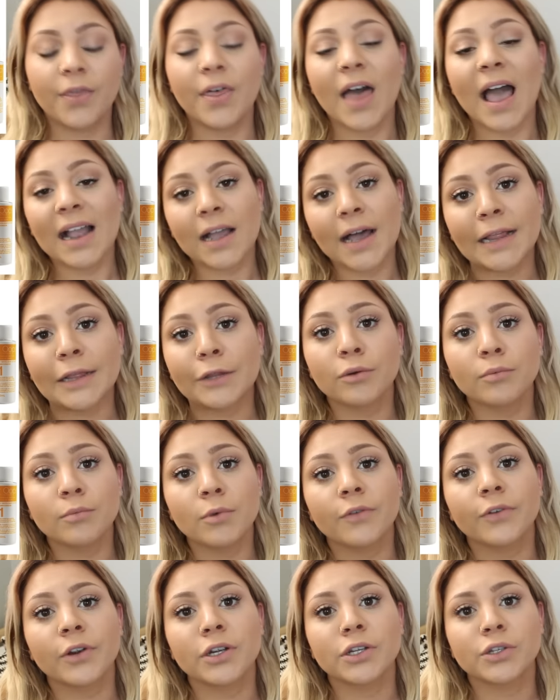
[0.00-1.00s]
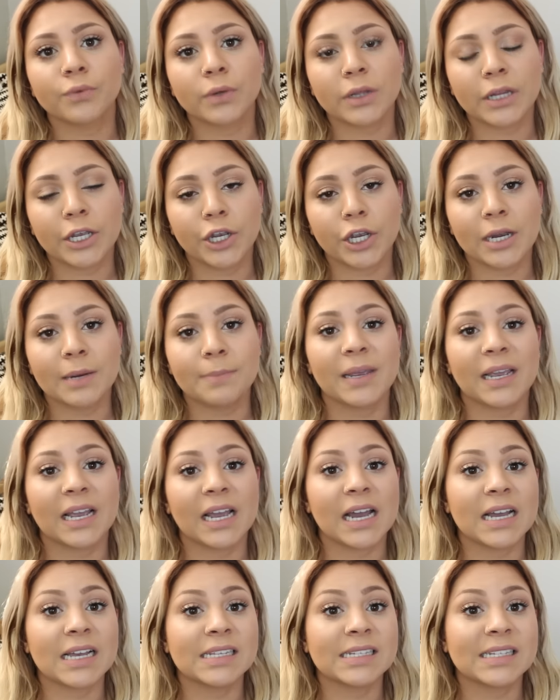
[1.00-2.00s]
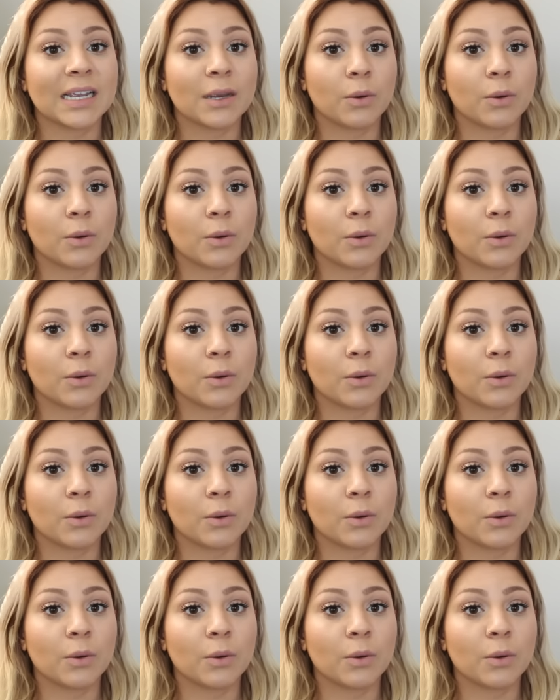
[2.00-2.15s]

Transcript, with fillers: That color remover is really good because